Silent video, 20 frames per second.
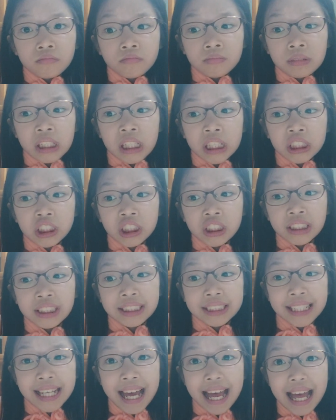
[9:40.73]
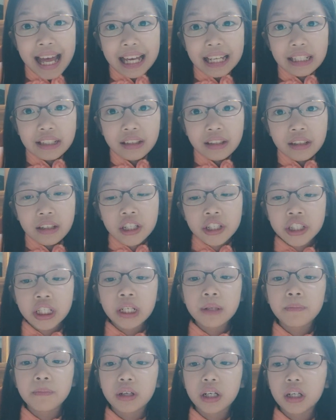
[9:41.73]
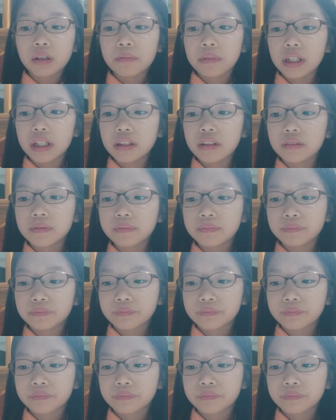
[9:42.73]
Because she's dead, she murmured.